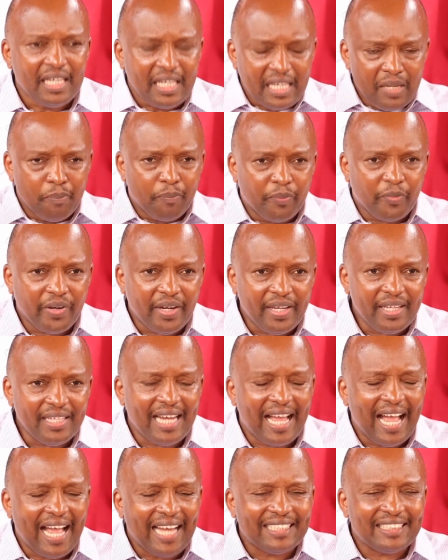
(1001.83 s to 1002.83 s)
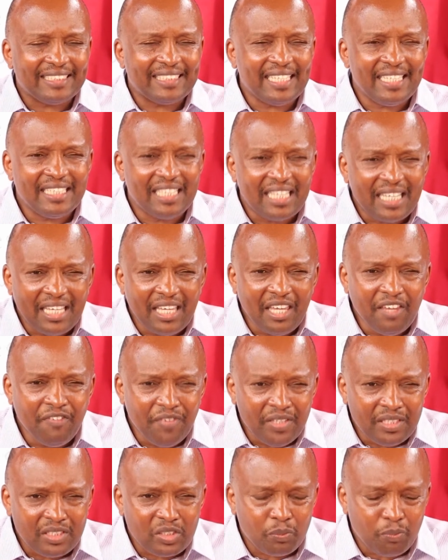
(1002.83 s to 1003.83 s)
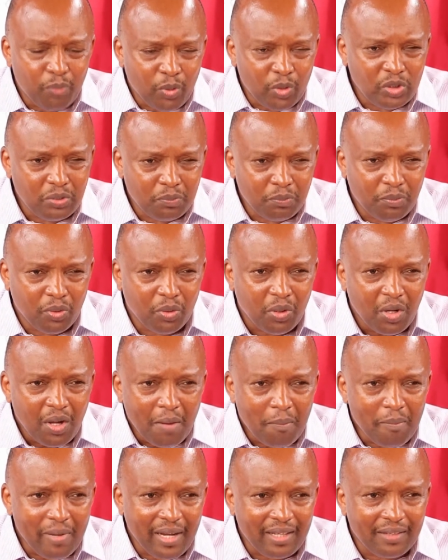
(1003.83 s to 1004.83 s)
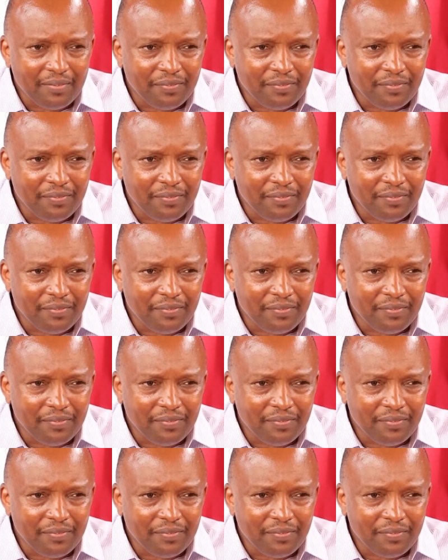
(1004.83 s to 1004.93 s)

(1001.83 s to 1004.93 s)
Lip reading: He prayed and said, if it's possible, my